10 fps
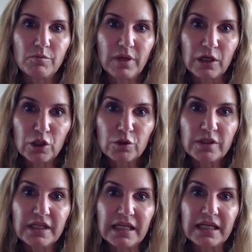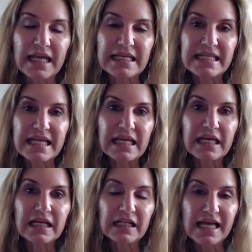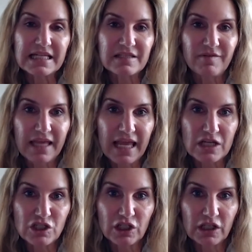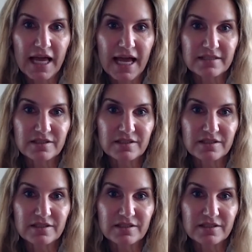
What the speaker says: included in a data classification class.